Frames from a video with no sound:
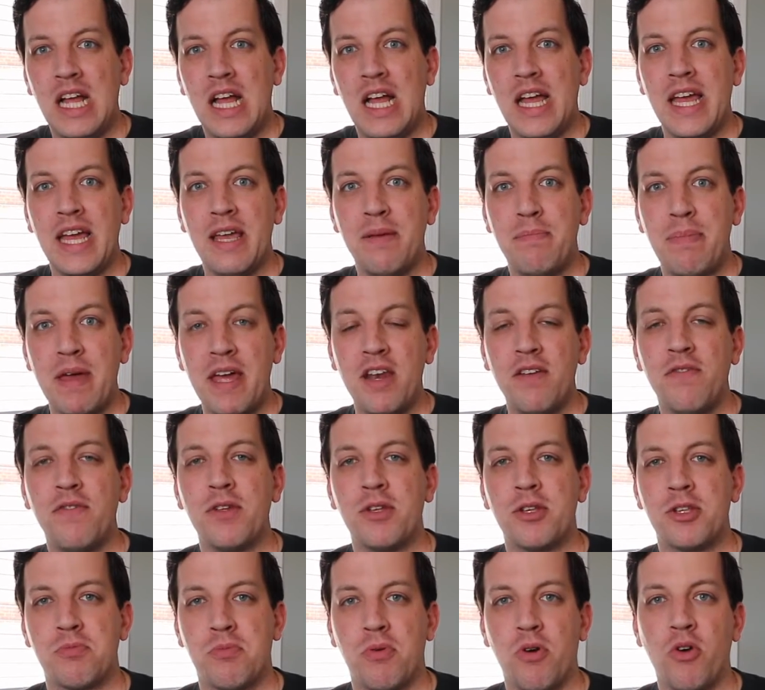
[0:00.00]
a
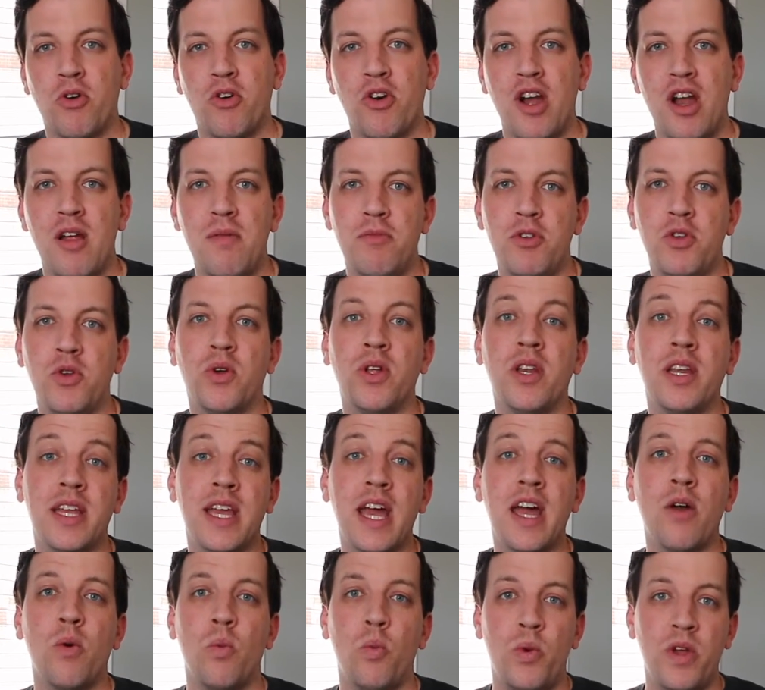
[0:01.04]
benefits program you can
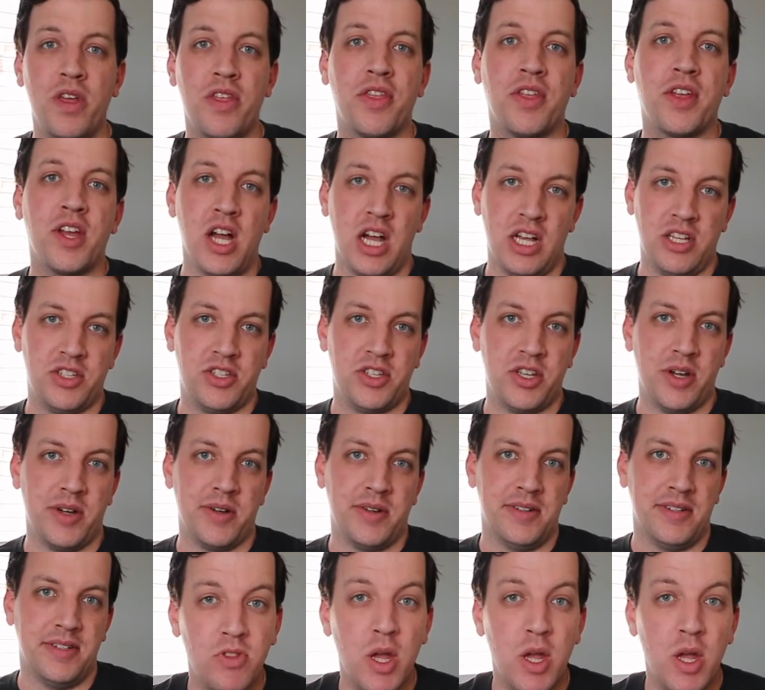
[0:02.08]
get with Gusto.